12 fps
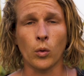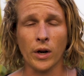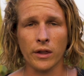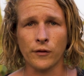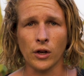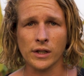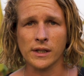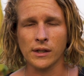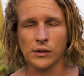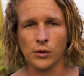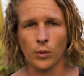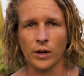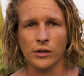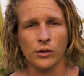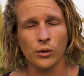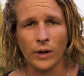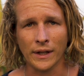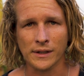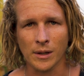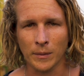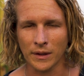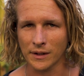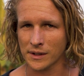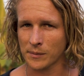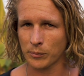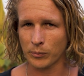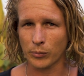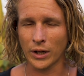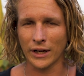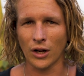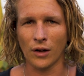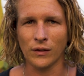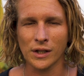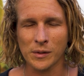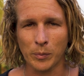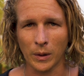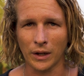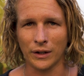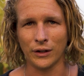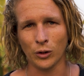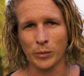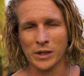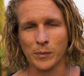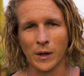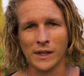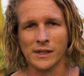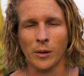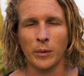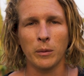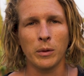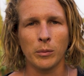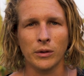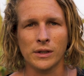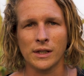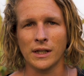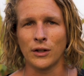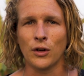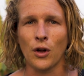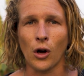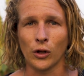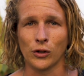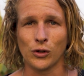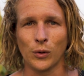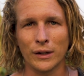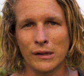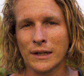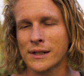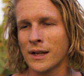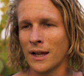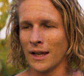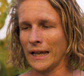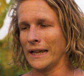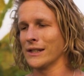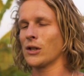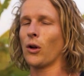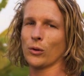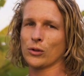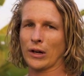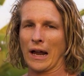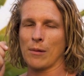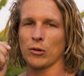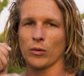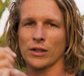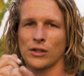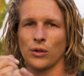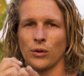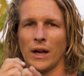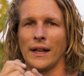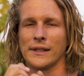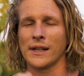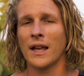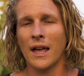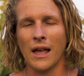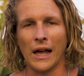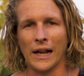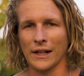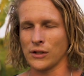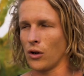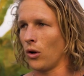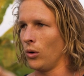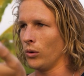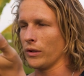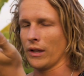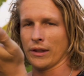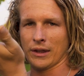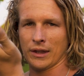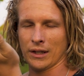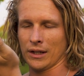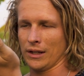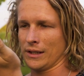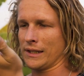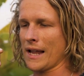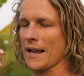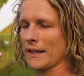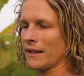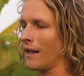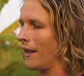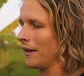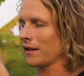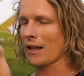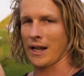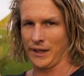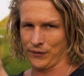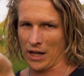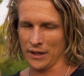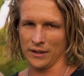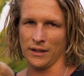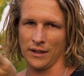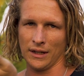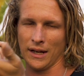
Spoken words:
one of the first things you want to do, and something that's pretty obvious, but you'll be surprised how many people you see not doing this, is hold your camera with 2 hands. I like to hold the second hand kind of under the